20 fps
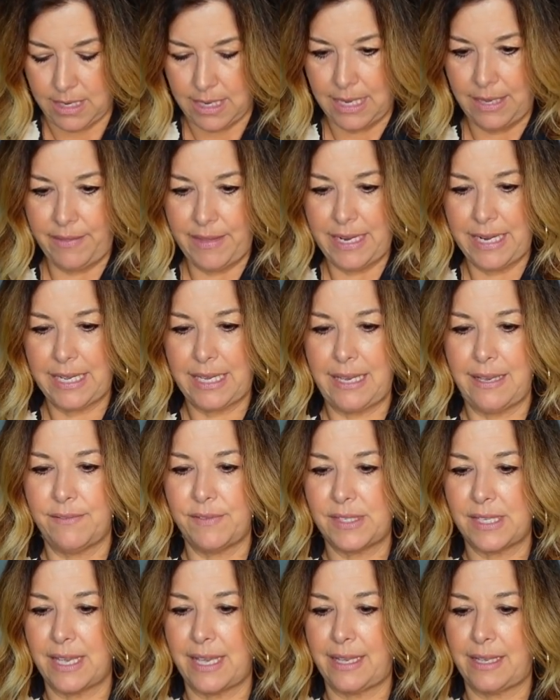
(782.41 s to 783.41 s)
and then it
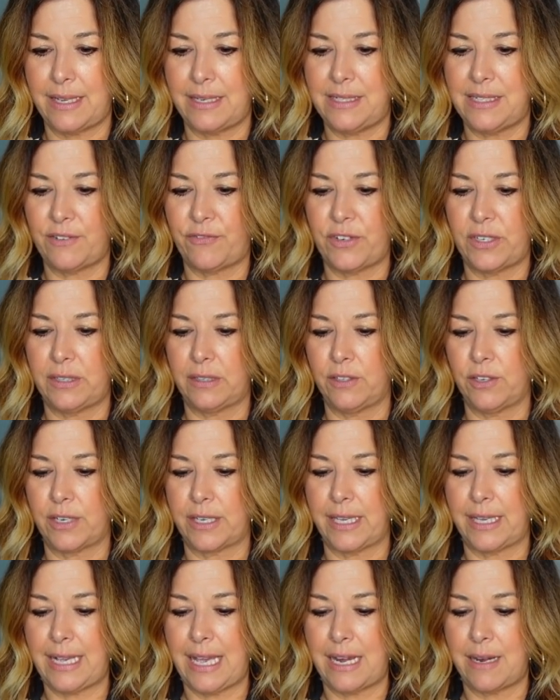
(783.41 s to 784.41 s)
gives like a different
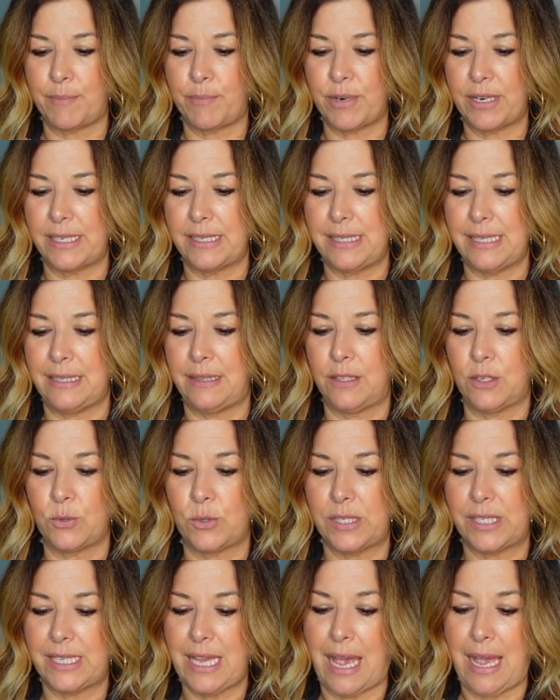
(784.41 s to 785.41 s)
look. It kind of brings in
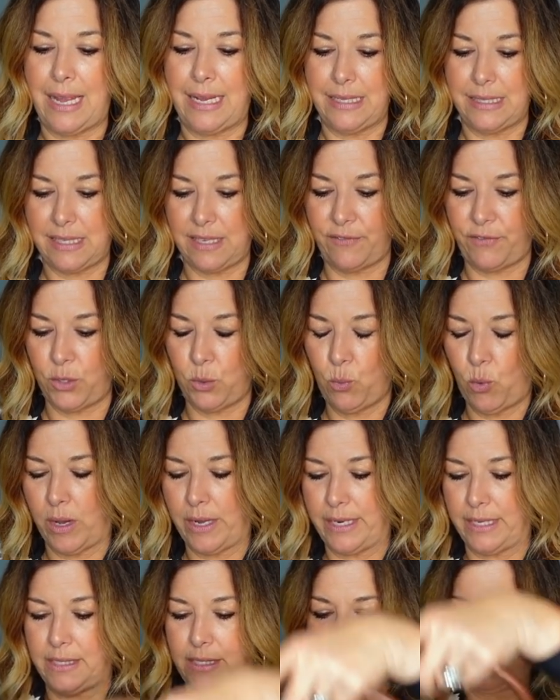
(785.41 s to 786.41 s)
those sides if you
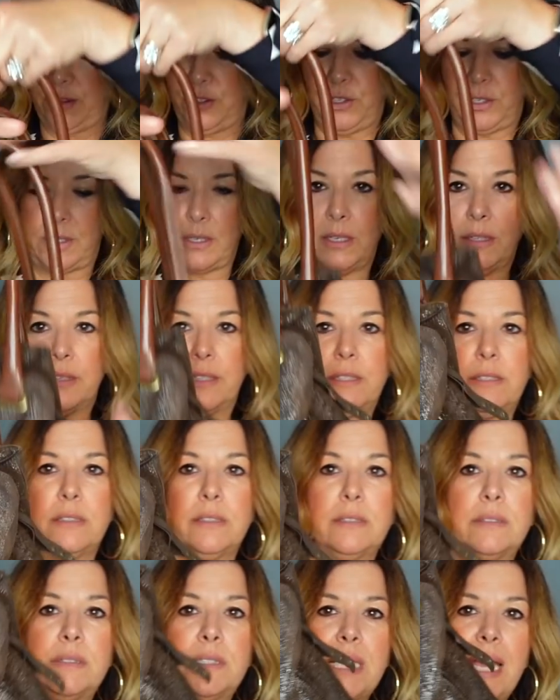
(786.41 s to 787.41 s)
want it to look a
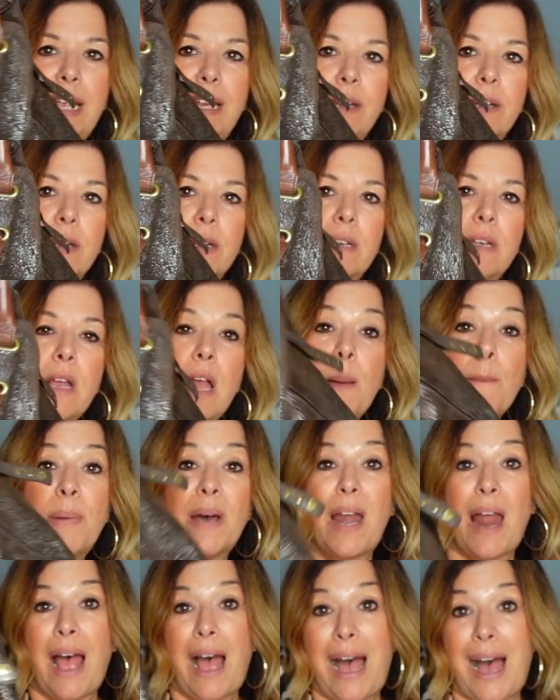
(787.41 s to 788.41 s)
little tighter.
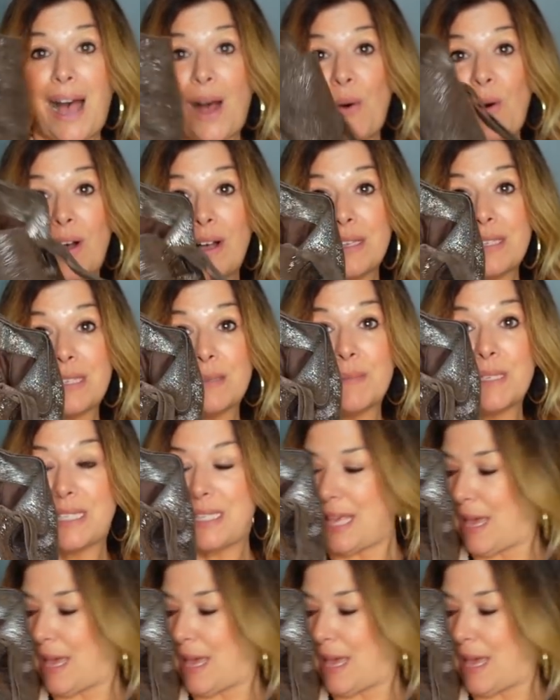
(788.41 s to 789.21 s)
But how awesome is